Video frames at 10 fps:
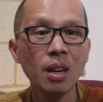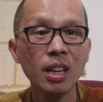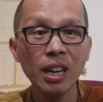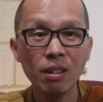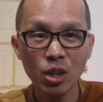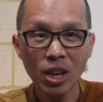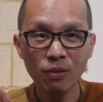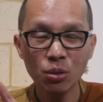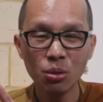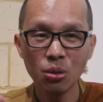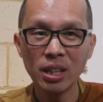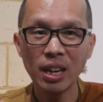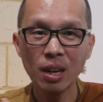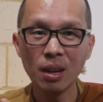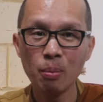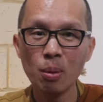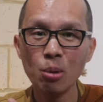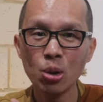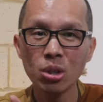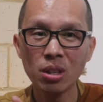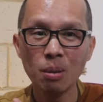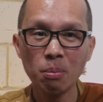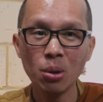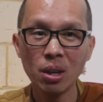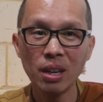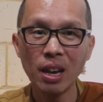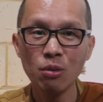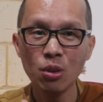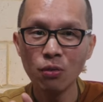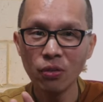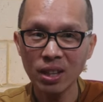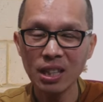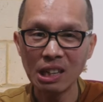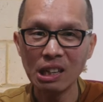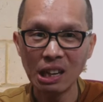Again, you have to know that emotional component. Have you felt it?